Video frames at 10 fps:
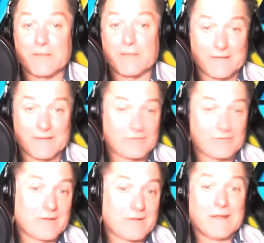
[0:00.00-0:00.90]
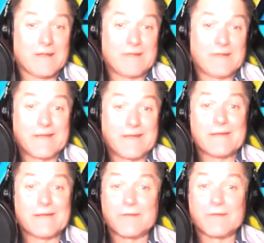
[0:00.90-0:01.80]
because in the
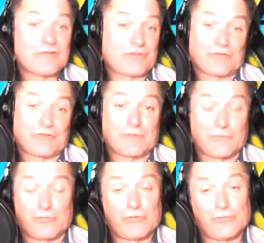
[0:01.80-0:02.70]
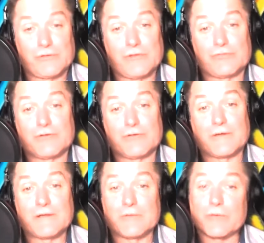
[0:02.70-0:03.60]
end, he's just a substitute teacher.
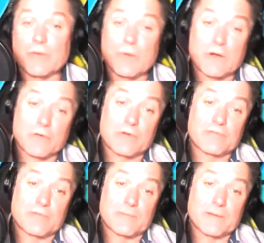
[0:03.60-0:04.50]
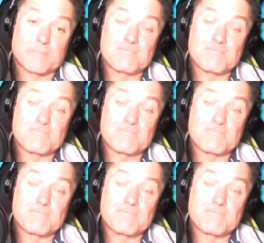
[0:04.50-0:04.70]
They didn't really want to learn from him.